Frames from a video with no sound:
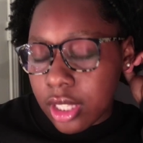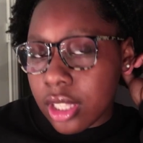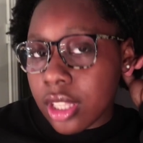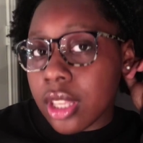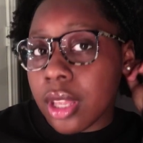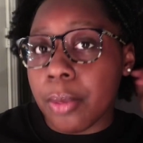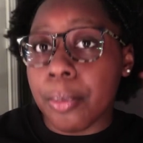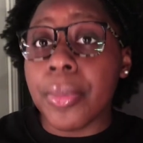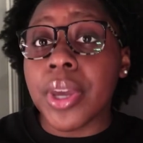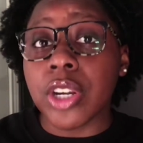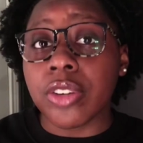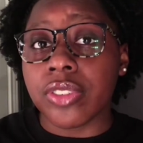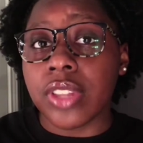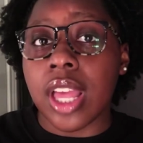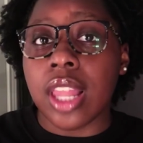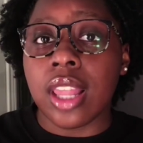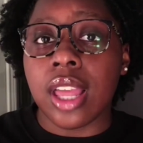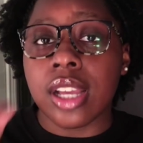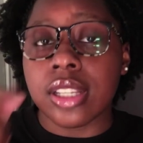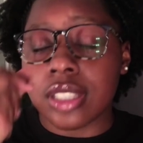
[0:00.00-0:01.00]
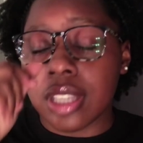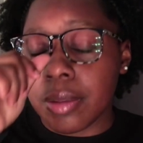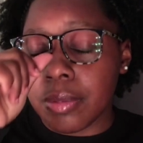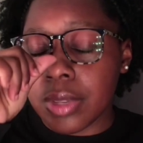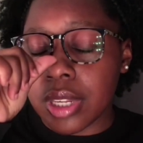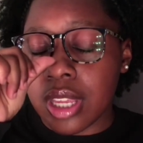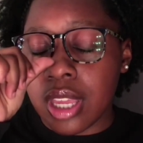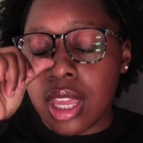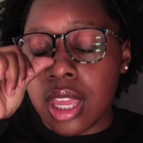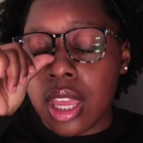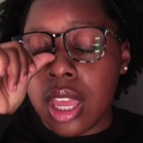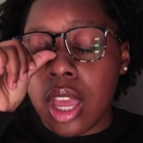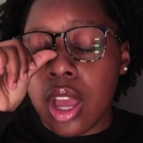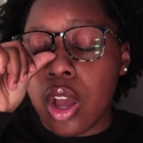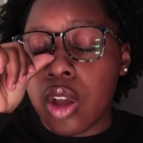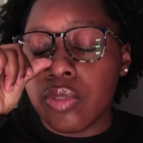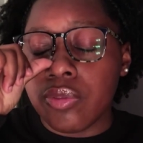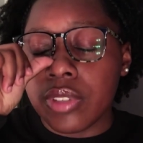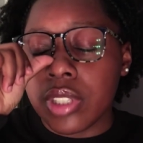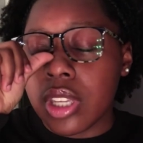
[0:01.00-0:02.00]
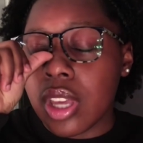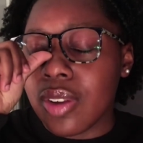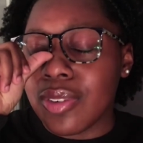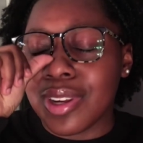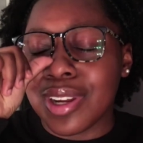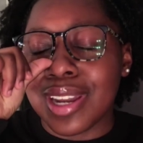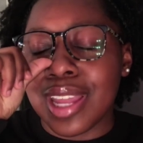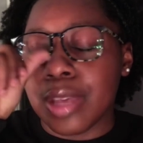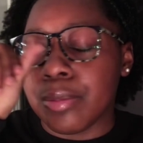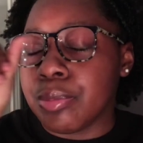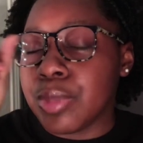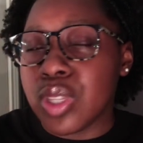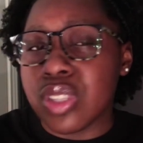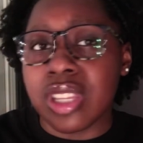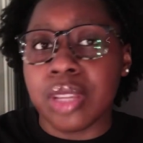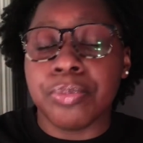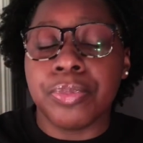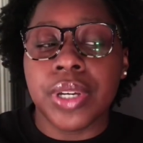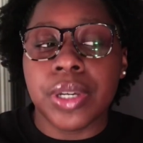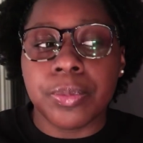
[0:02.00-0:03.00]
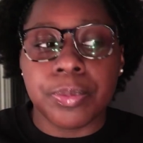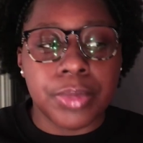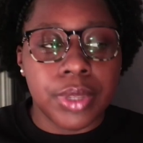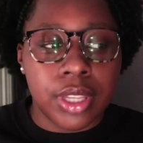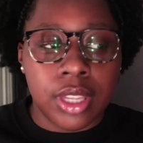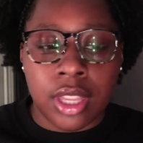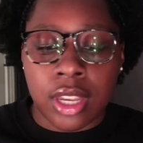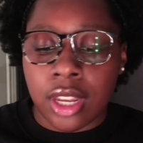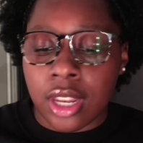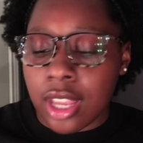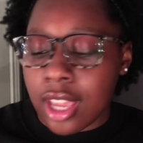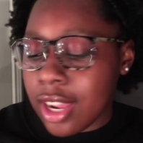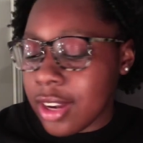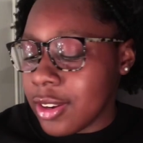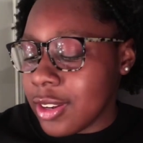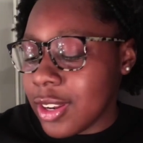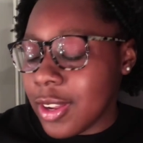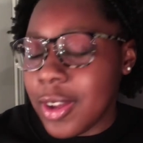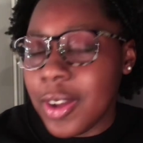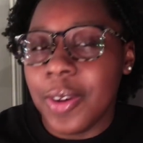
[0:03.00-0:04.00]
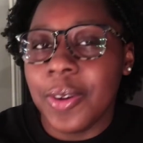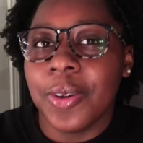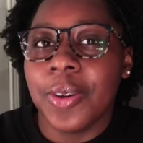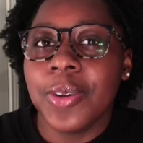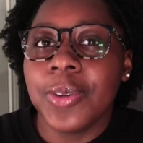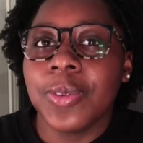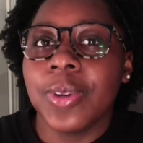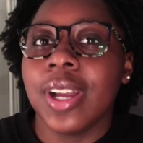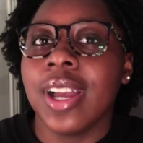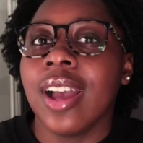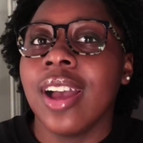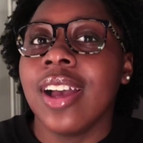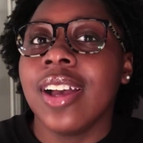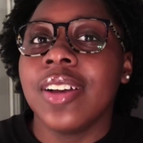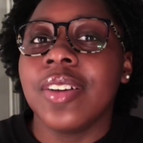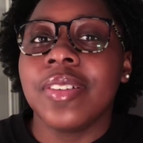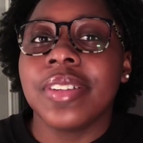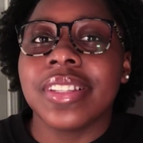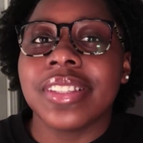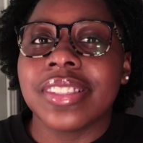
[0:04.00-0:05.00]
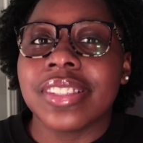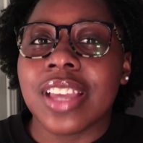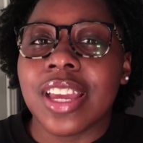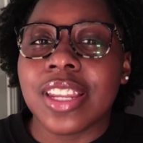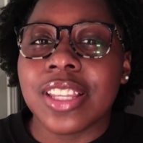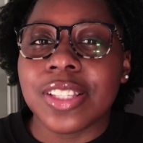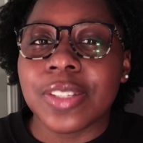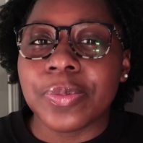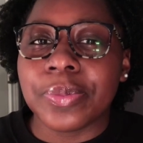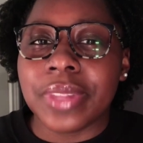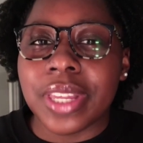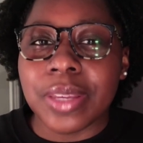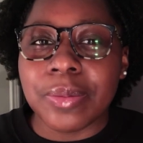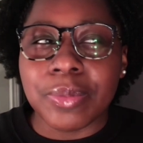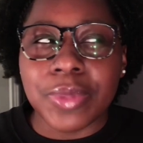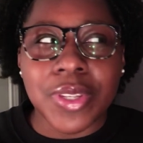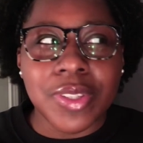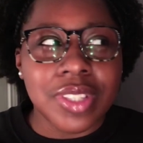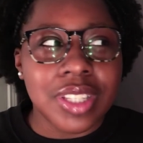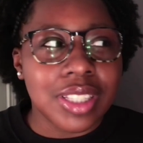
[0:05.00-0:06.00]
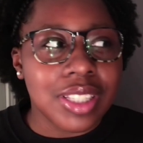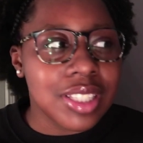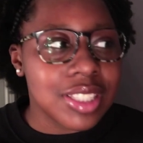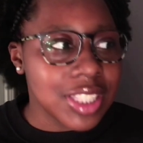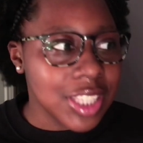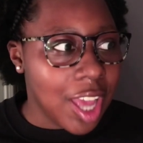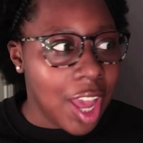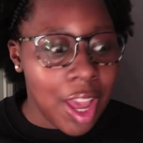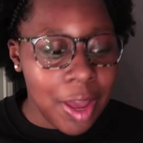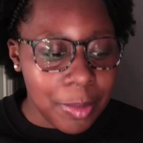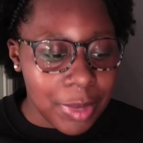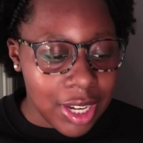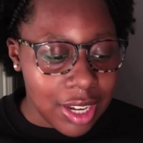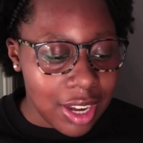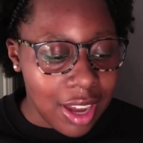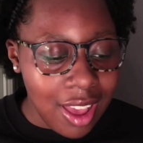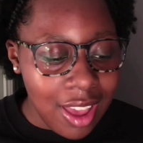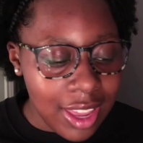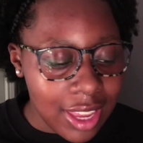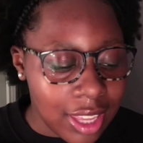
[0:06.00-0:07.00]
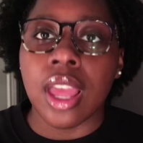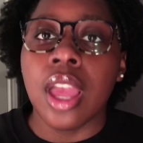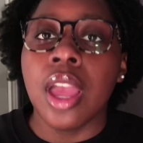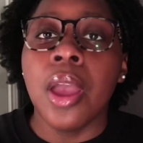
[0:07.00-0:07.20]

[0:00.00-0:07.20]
Butterfly locks. Hopefully y'all don't hear that music bumping. I don't know who decided to play music this time of the night.